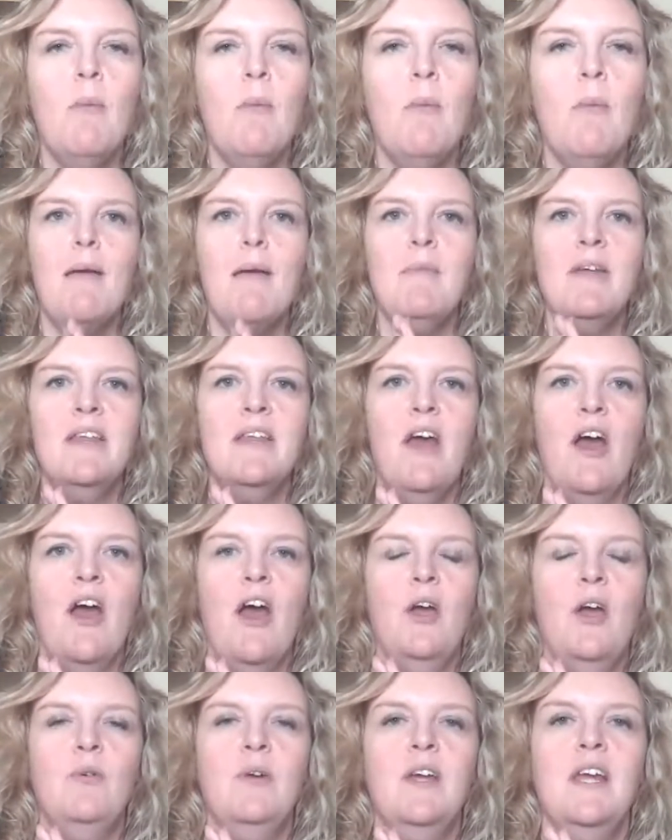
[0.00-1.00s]
let
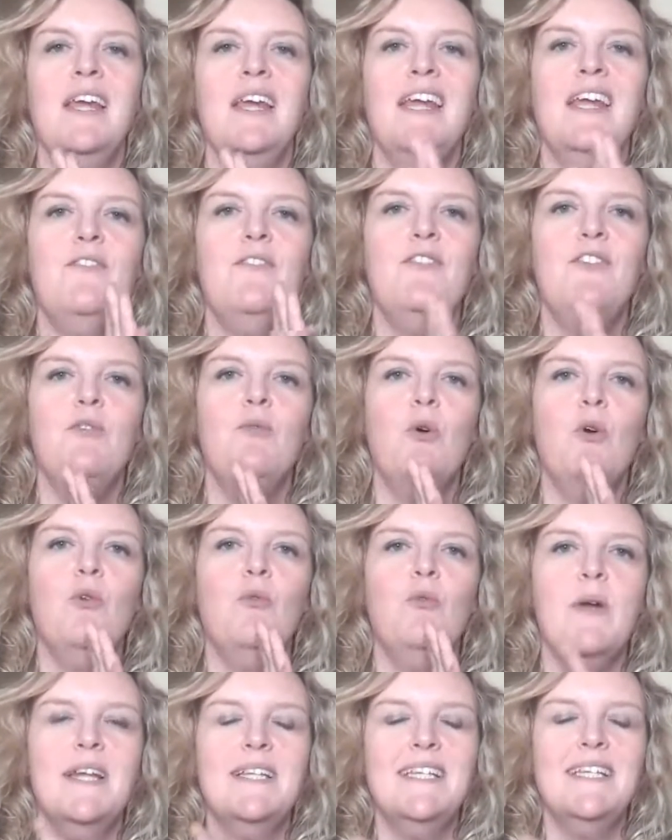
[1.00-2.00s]
me know if
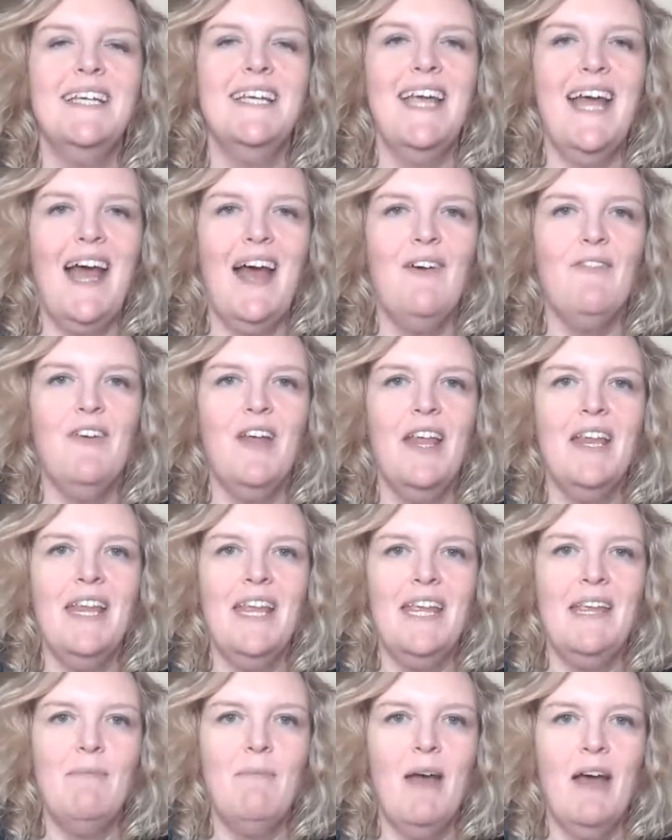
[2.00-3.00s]
you already have
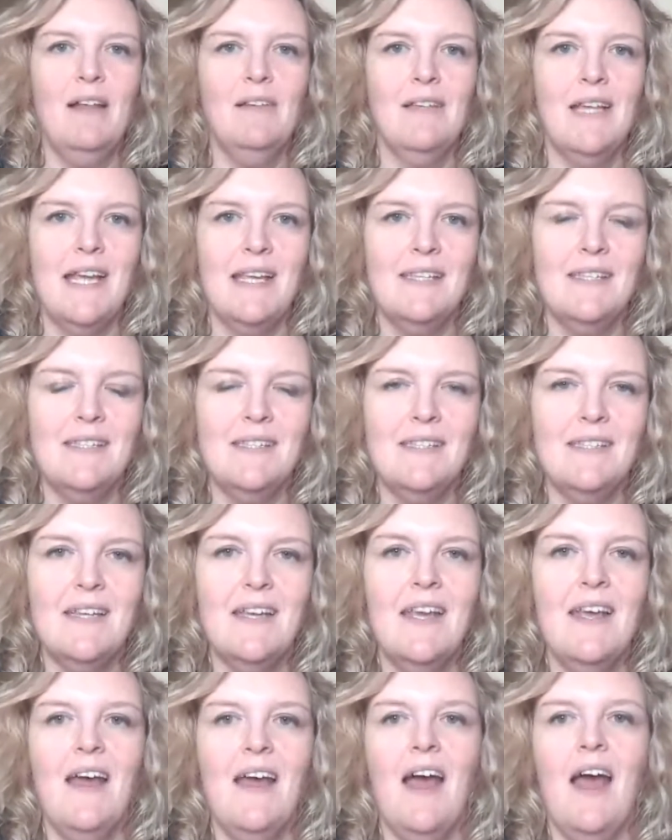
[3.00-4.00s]
an email
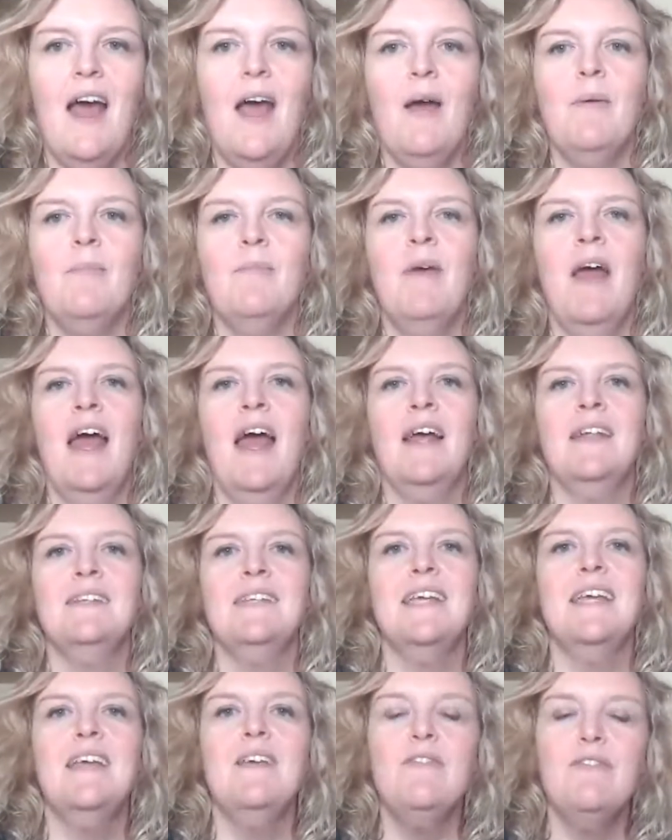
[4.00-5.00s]
list.
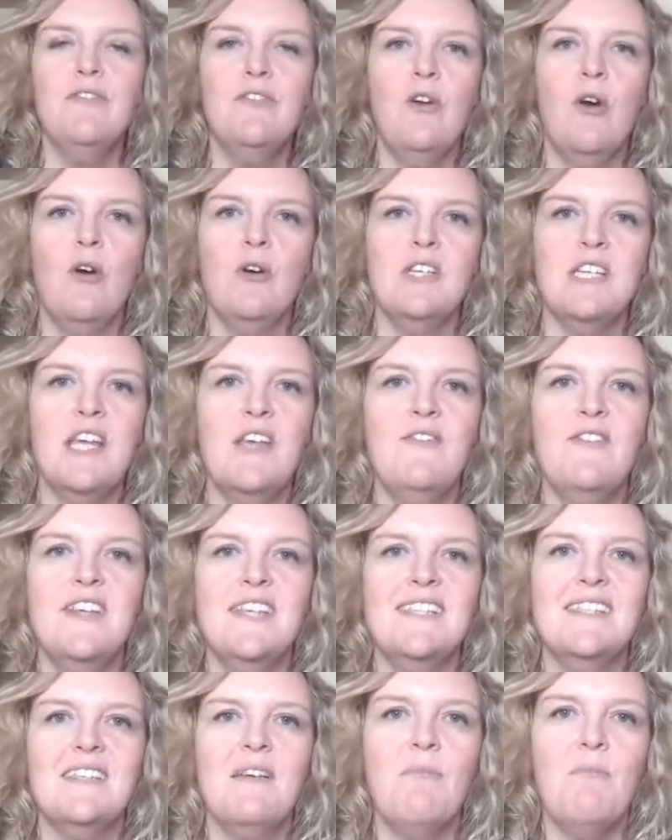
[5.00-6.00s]
And if not,
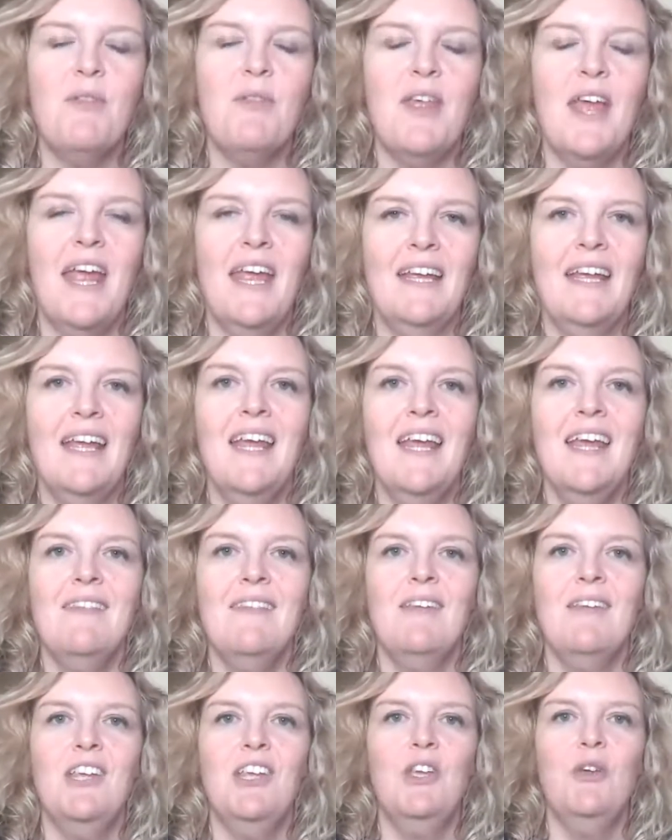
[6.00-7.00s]
if it's something
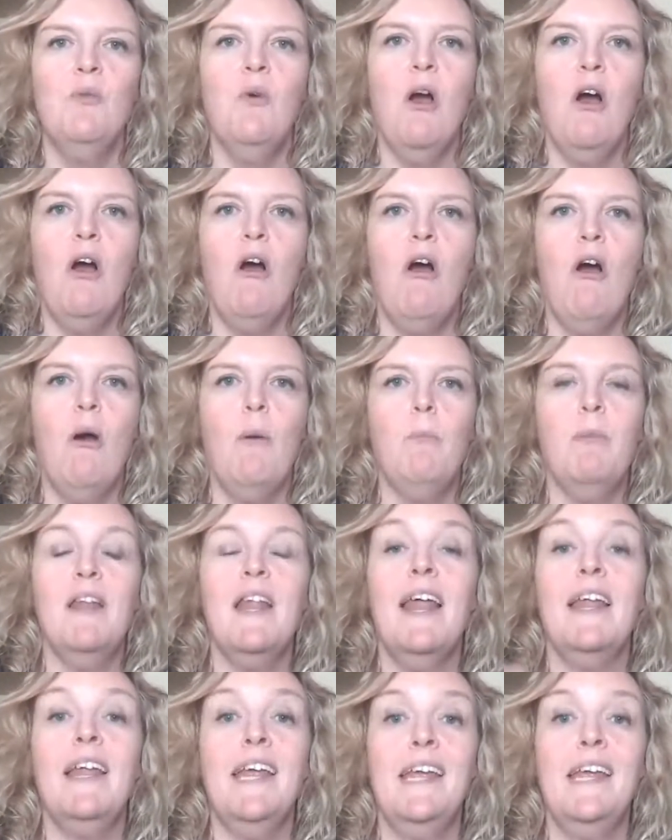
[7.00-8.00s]
that you are
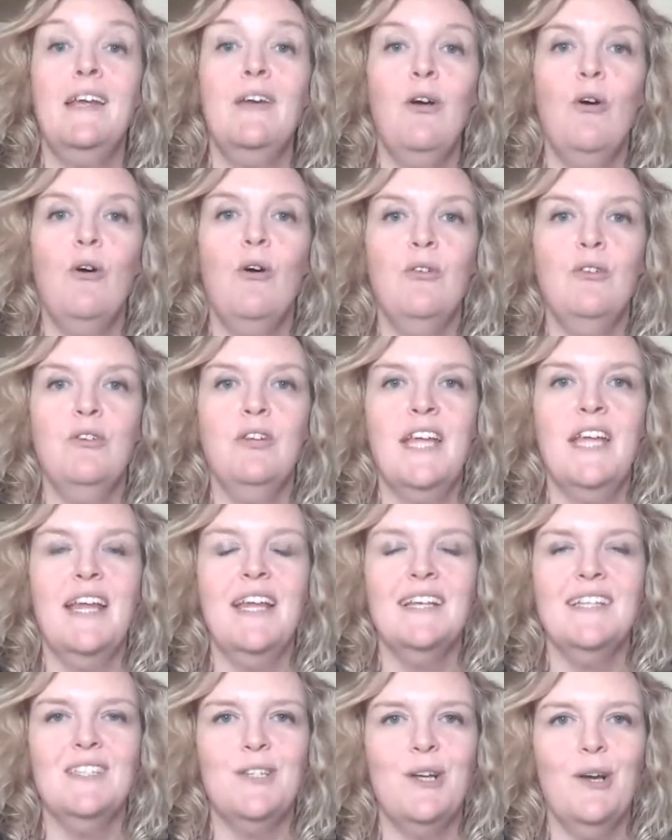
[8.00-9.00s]
planning on
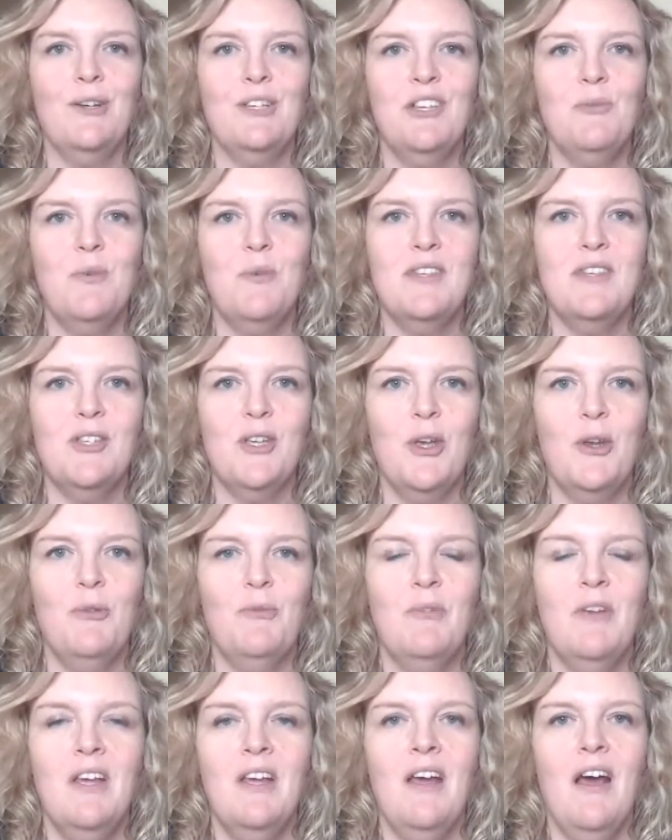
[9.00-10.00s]
getting started with
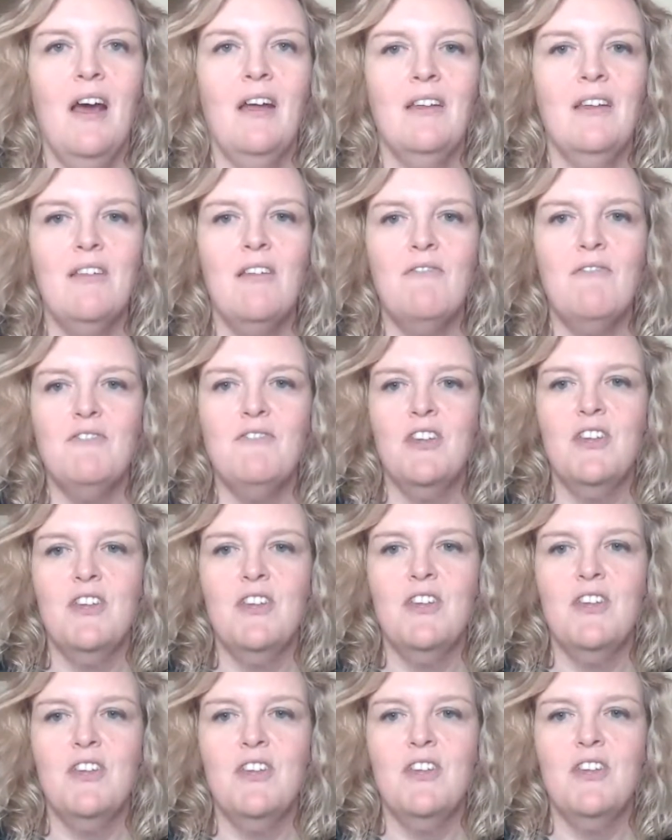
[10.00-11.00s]
soon, I'd love to
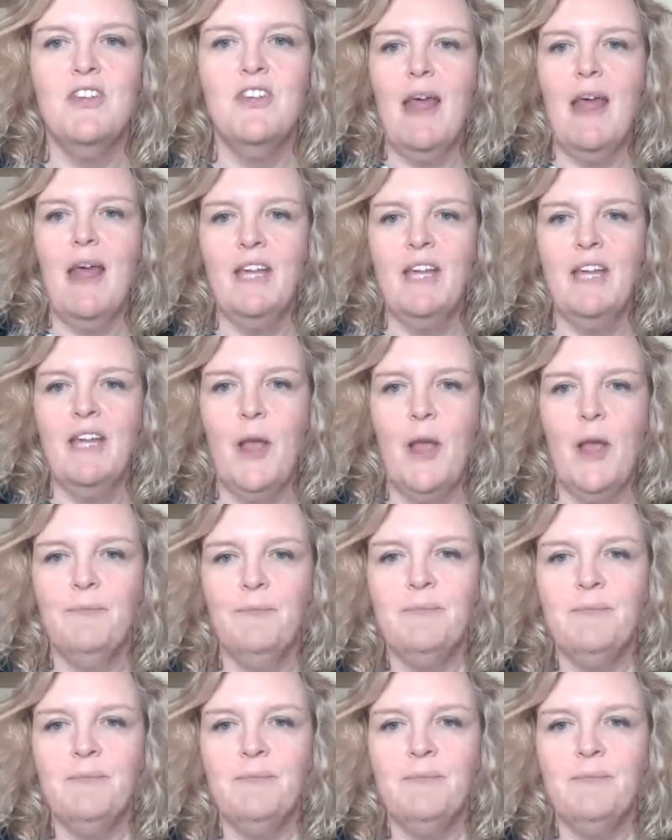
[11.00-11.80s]
know. So let me know.